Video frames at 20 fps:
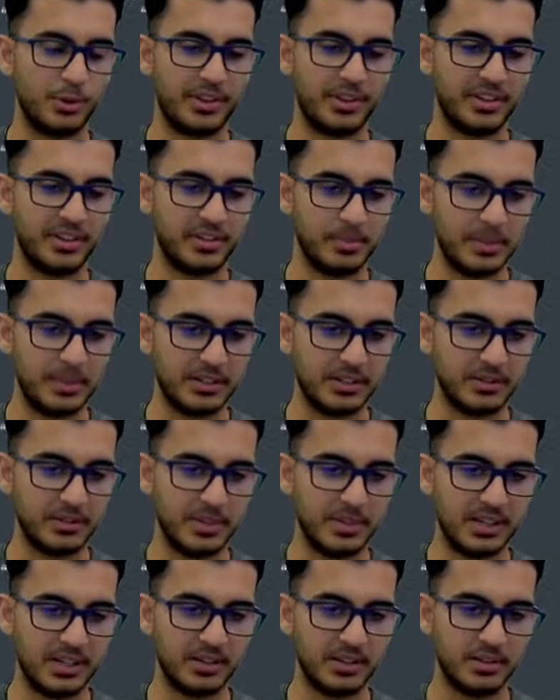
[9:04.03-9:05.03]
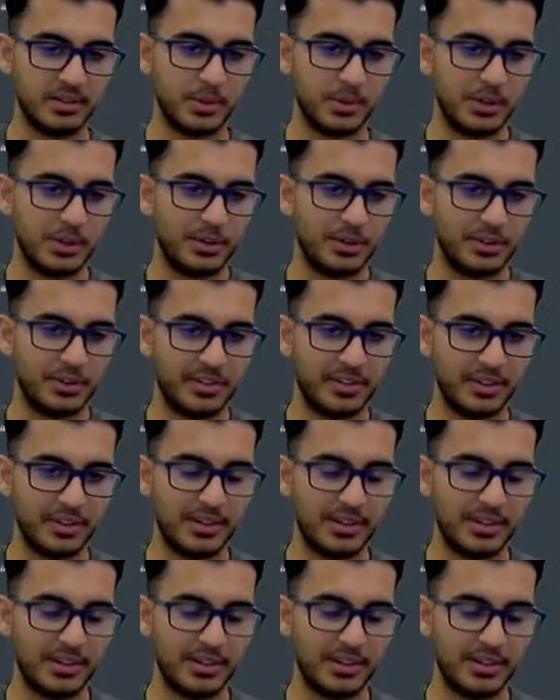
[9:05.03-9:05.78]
this means because we don't understand.